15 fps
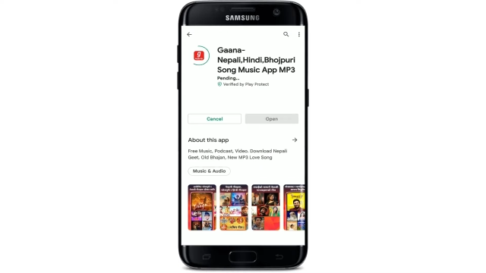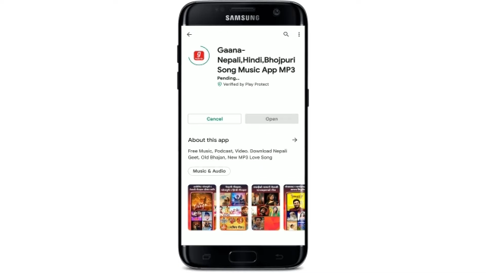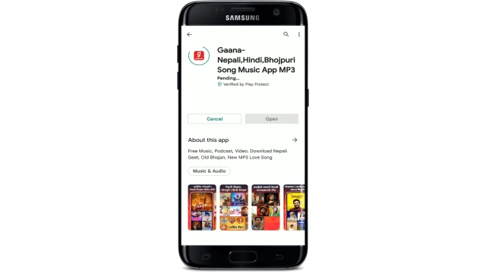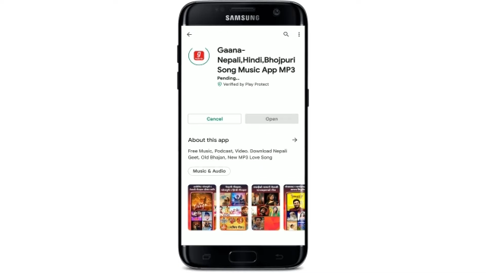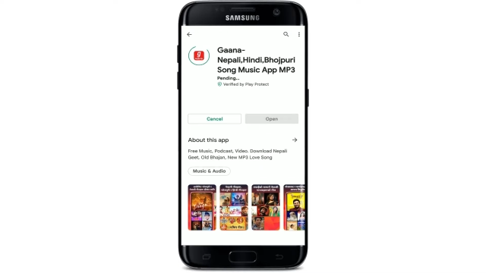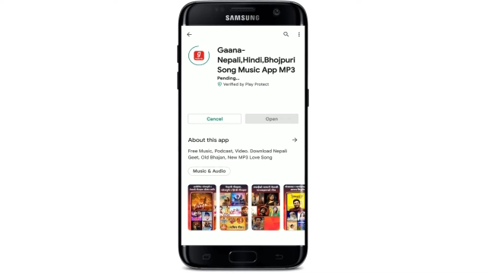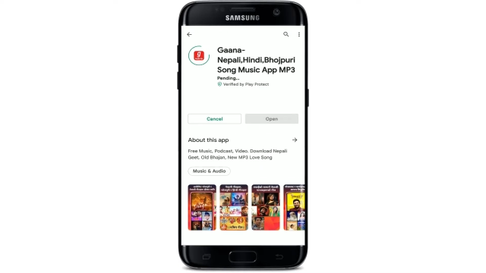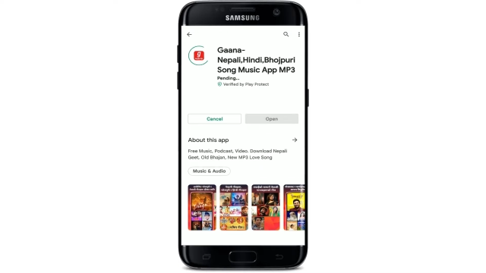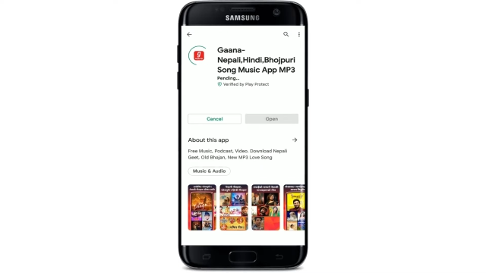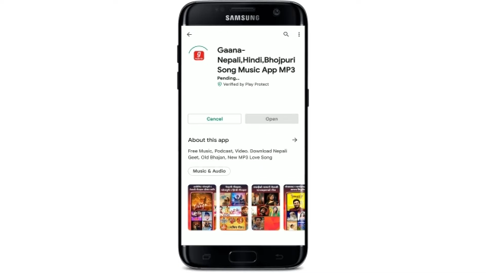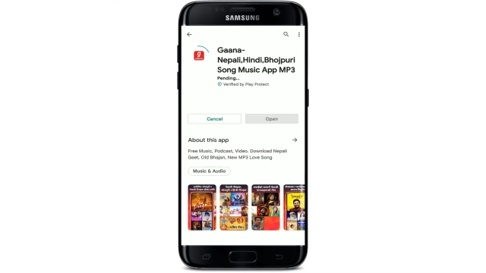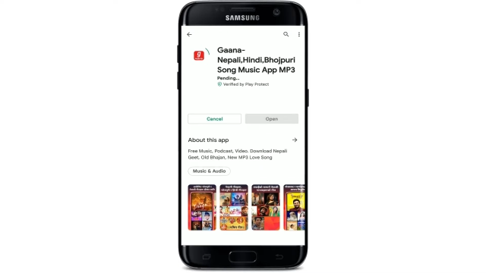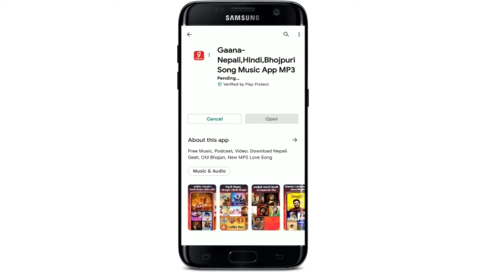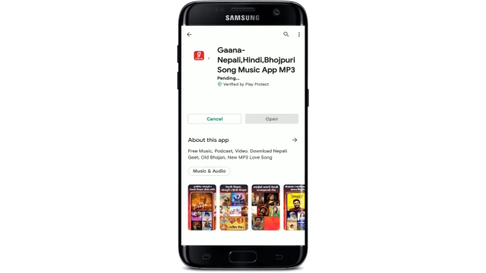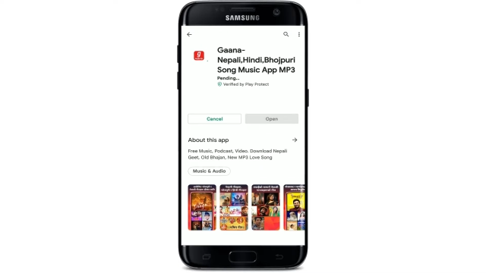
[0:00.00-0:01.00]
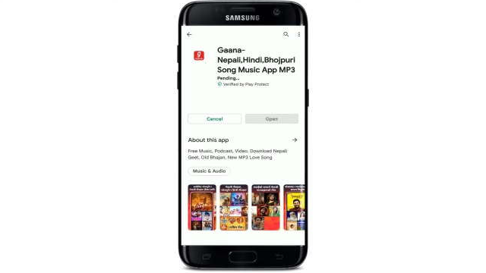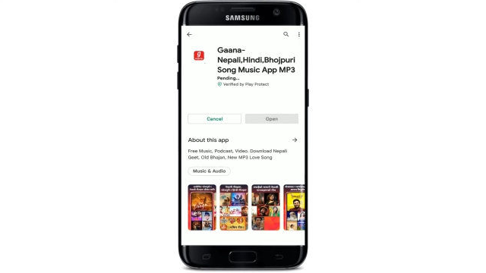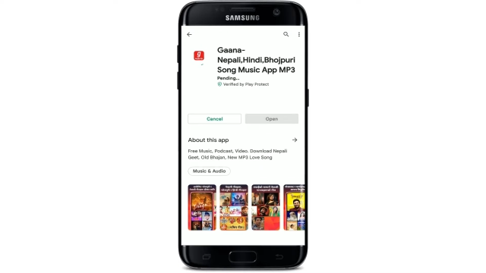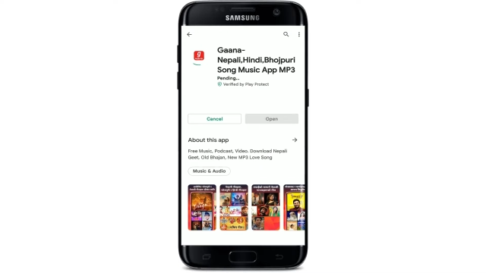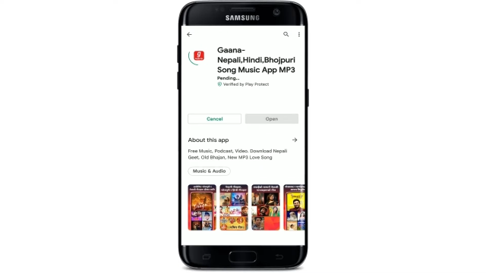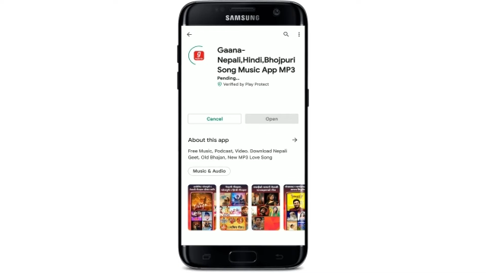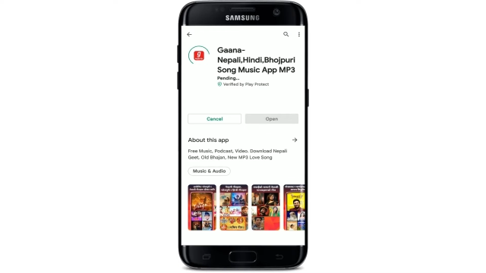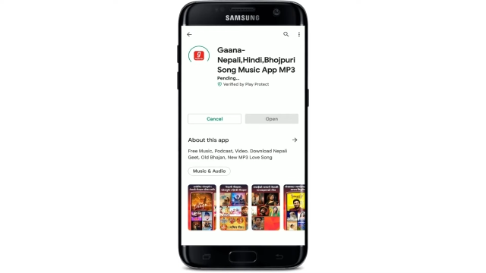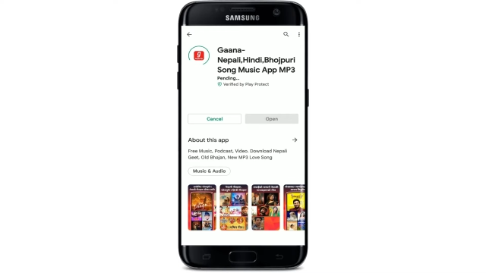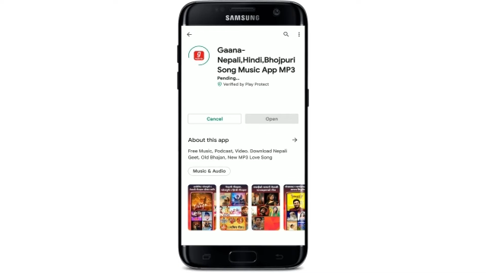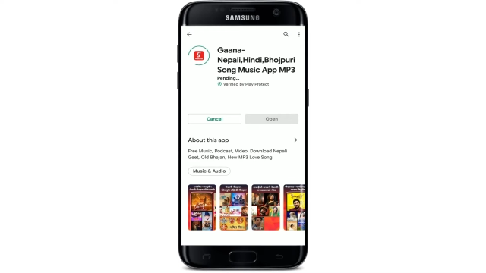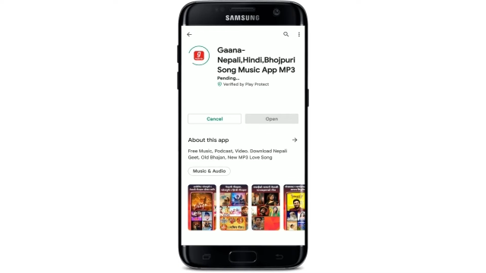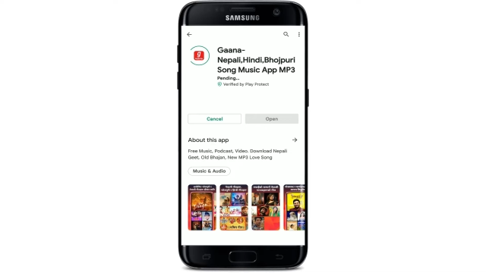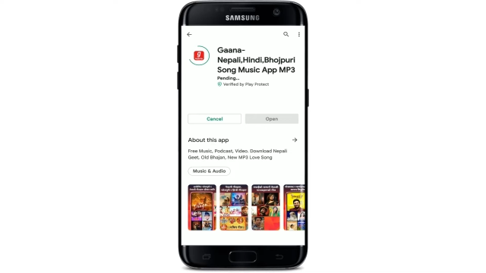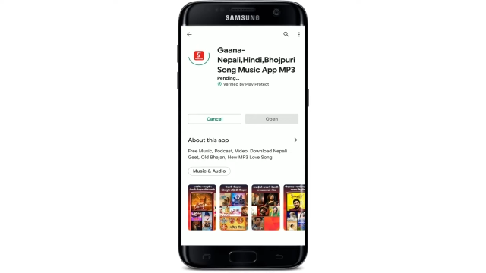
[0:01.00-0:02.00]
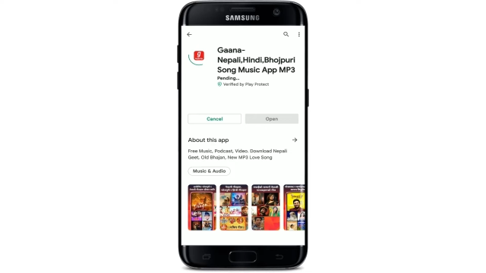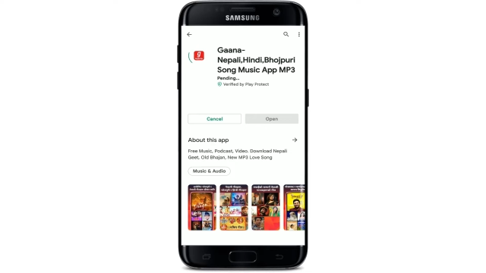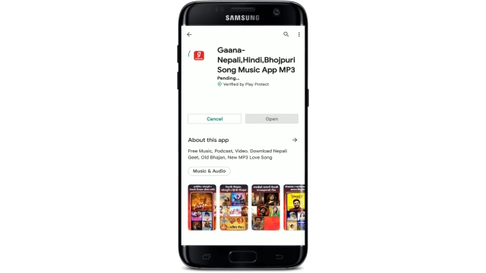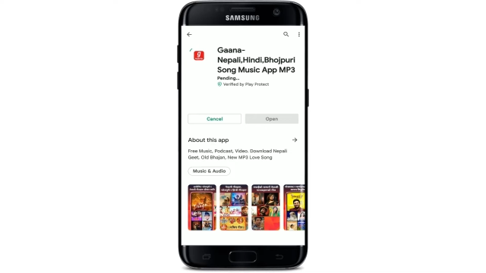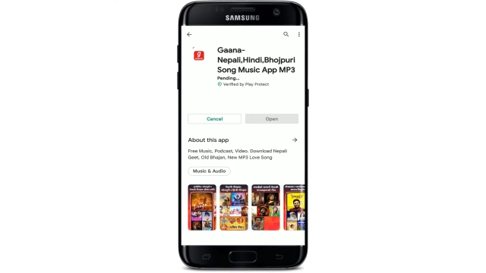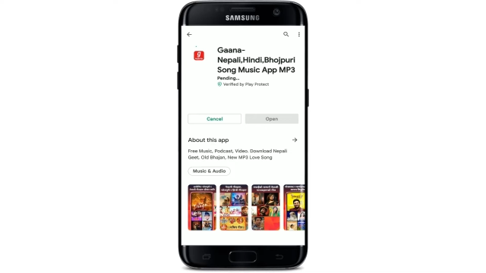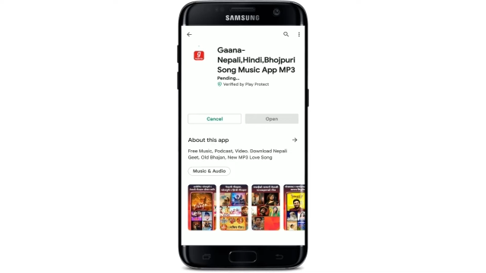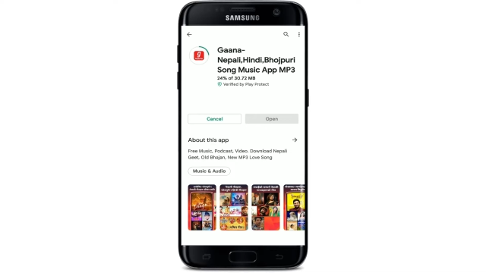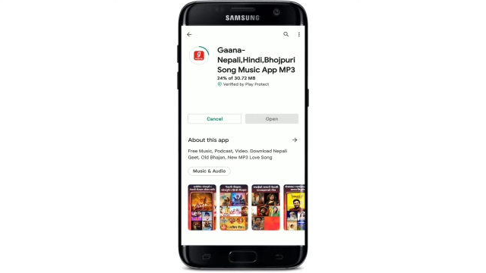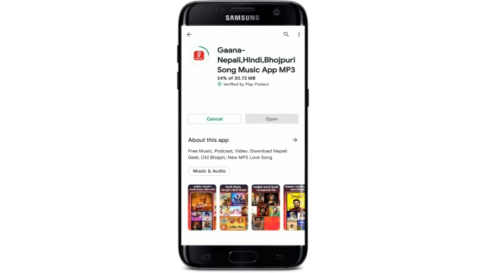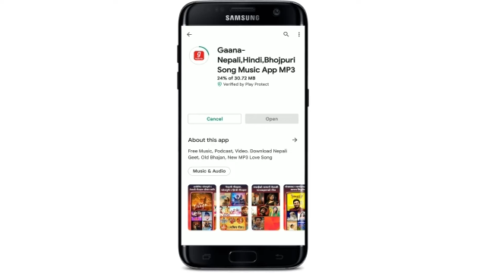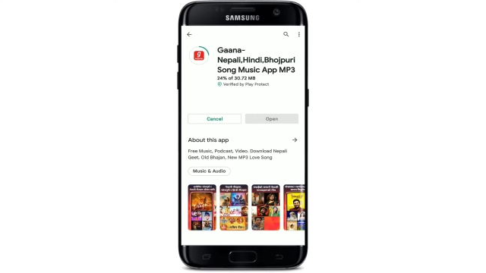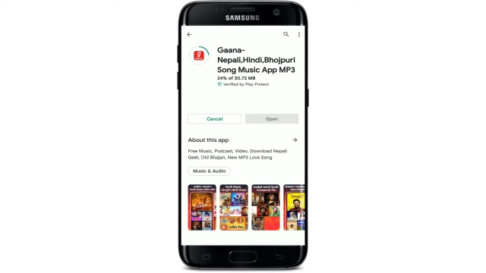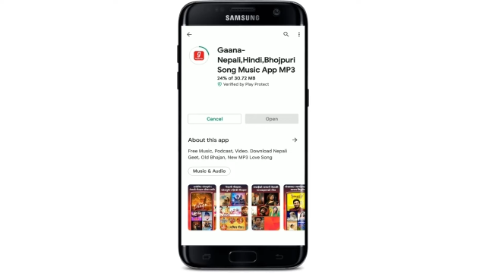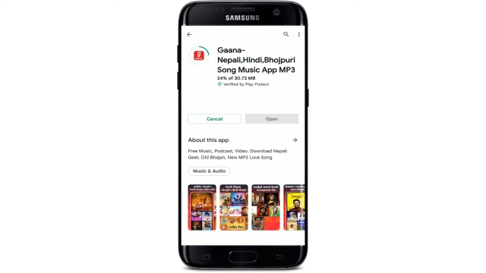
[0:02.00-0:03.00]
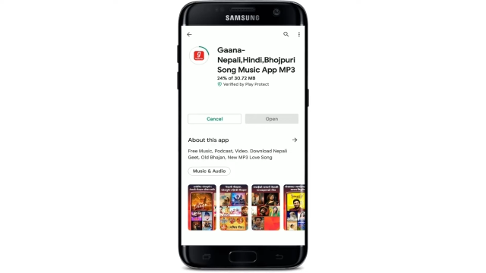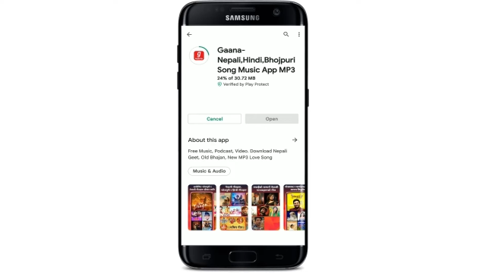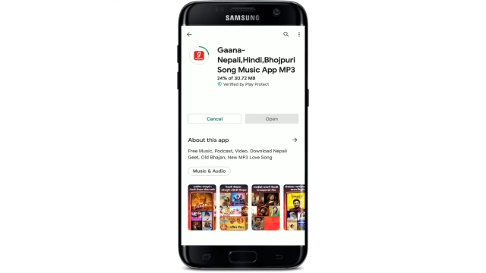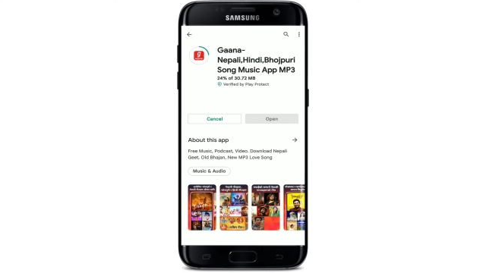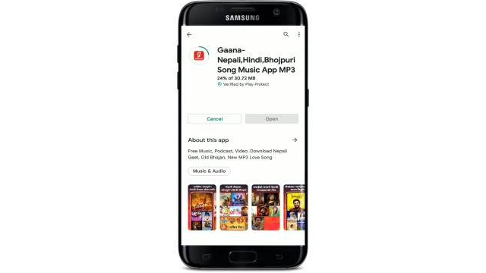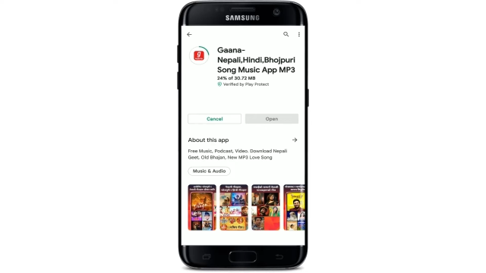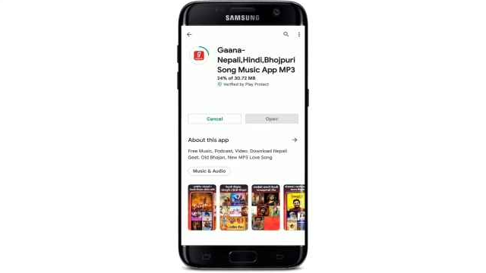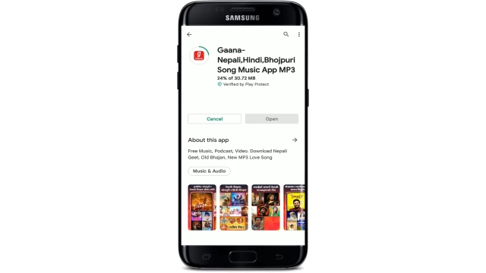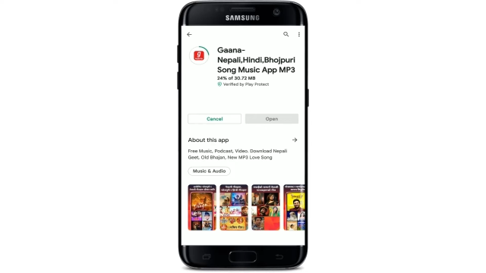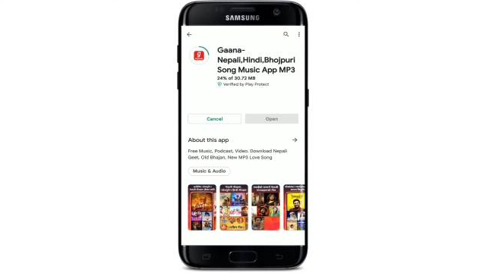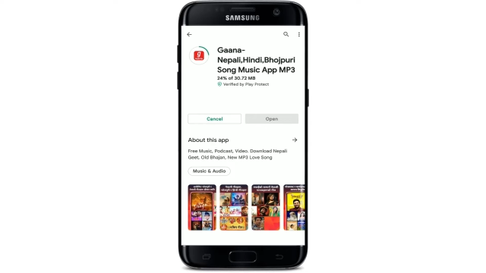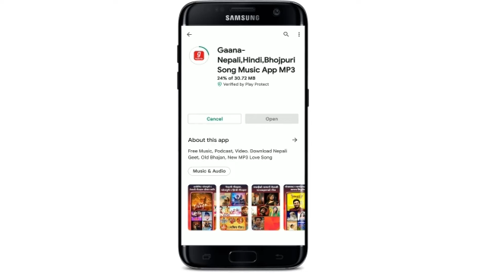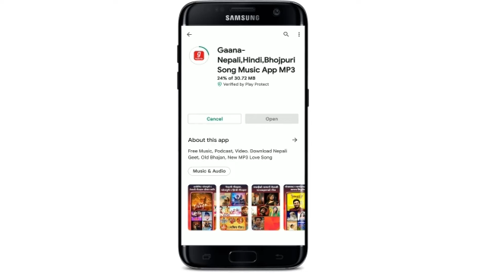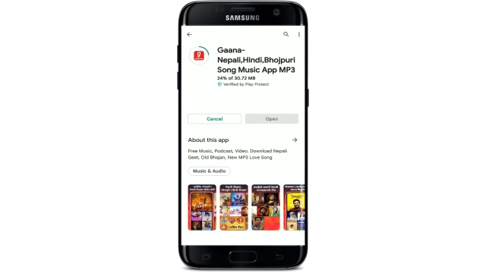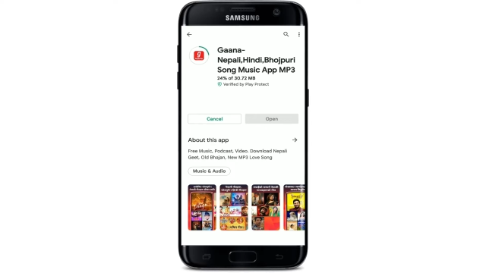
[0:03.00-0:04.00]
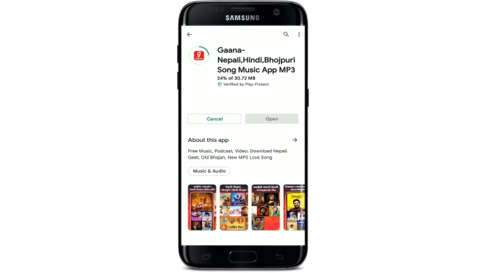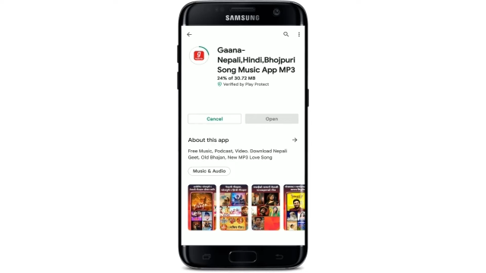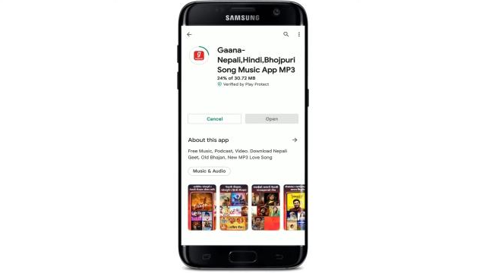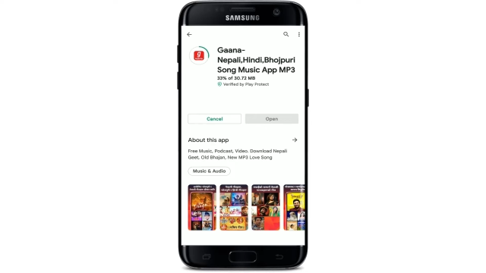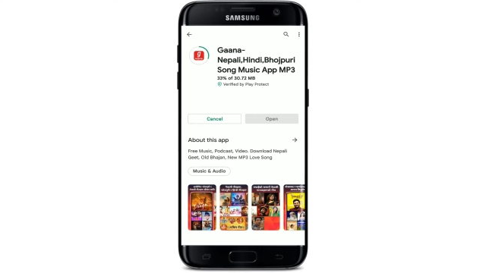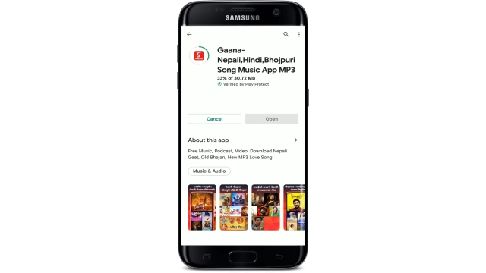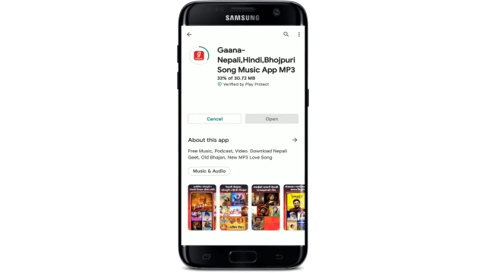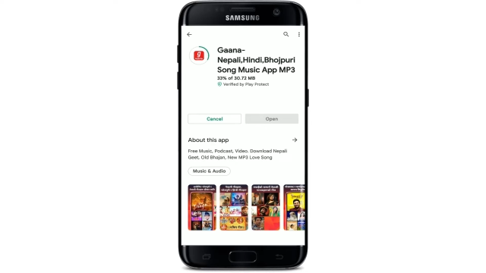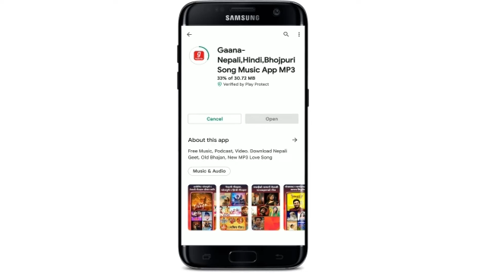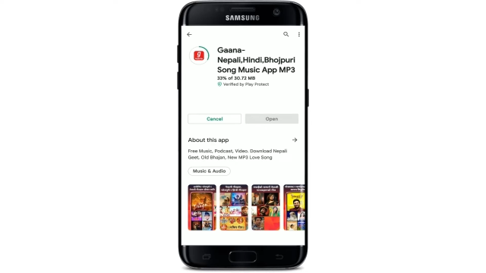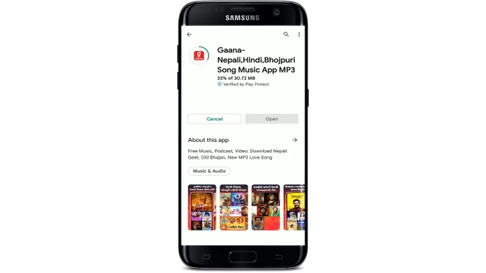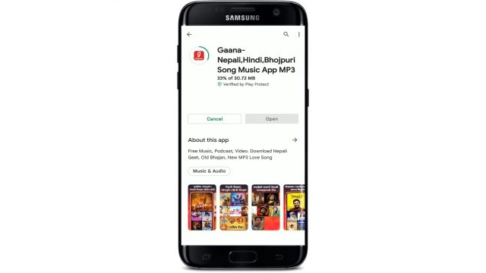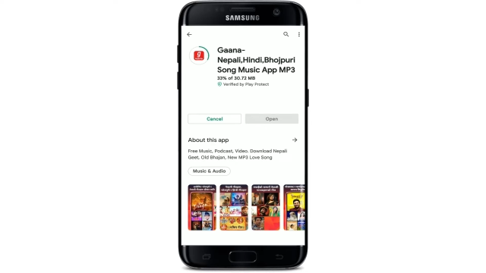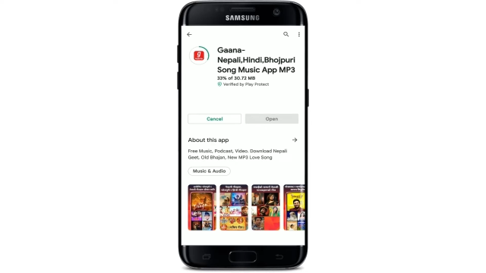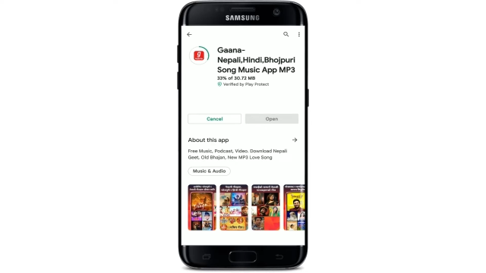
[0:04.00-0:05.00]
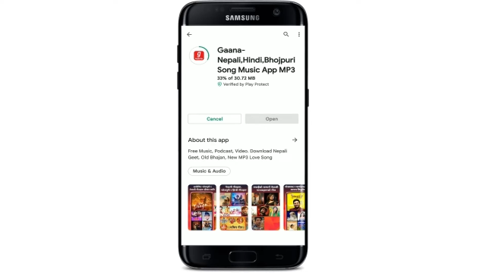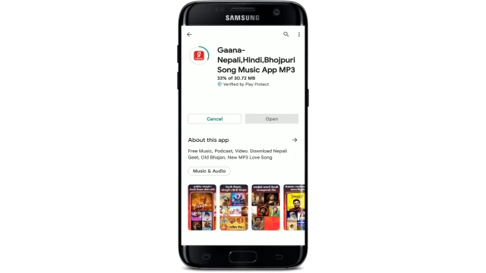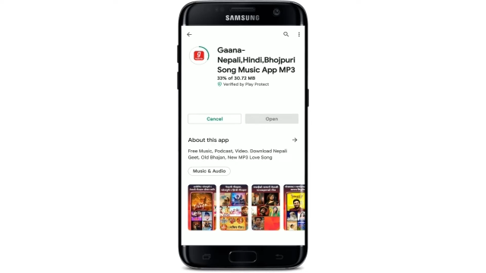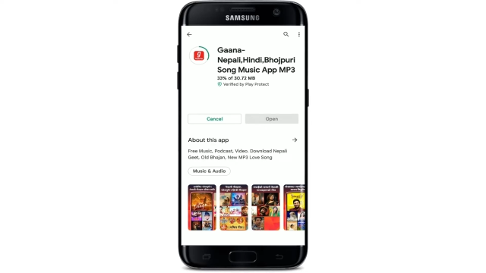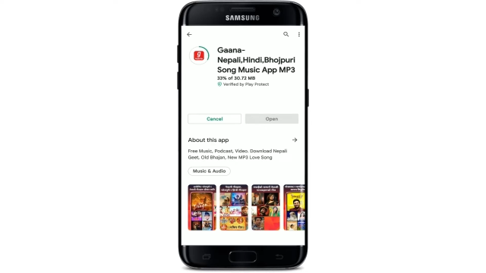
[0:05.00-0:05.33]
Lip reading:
No face is visible, so there are no lips to read.